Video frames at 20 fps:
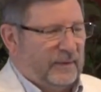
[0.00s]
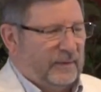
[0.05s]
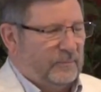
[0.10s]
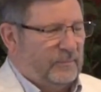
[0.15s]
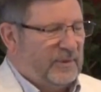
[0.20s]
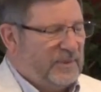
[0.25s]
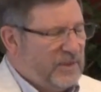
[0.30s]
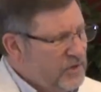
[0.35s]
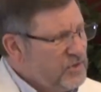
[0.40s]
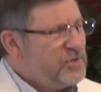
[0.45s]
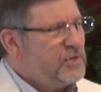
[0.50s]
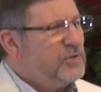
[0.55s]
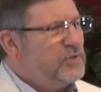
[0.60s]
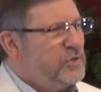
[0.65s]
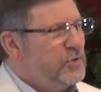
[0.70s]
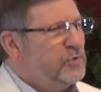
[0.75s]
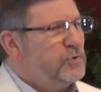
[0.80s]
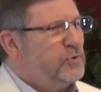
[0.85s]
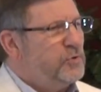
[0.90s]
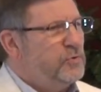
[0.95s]
But this is
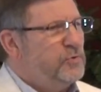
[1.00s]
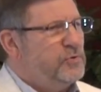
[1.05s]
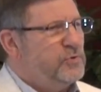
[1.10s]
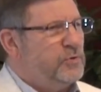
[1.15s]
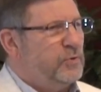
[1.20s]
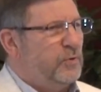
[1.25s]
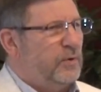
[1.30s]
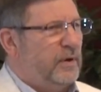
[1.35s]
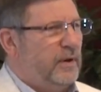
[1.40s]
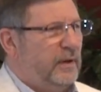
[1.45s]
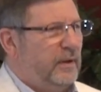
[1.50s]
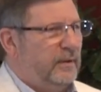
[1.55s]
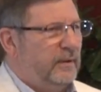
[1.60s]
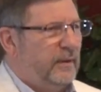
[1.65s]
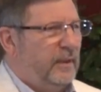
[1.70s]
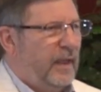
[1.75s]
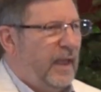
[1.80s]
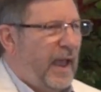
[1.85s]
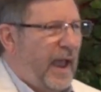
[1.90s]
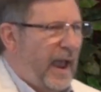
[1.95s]
a true story.
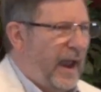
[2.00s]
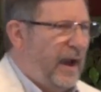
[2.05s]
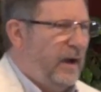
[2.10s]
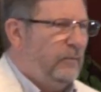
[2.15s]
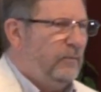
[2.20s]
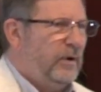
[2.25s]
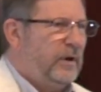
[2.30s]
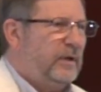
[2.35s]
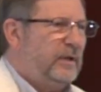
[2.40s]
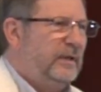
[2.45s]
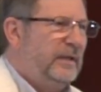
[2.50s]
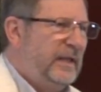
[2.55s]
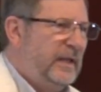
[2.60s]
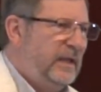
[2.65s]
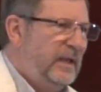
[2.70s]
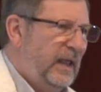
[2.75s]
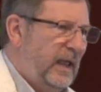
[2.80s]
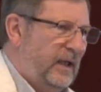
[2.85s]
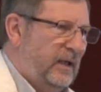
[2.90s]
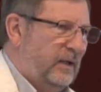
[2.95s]
Eric
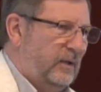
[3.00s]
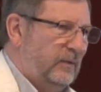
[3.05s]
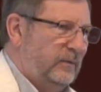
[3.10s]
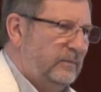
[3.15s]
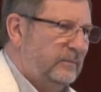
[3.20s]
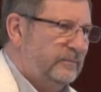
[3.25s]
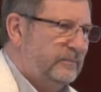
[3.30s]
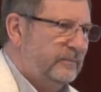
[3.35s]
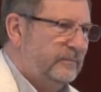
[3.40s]
Lindell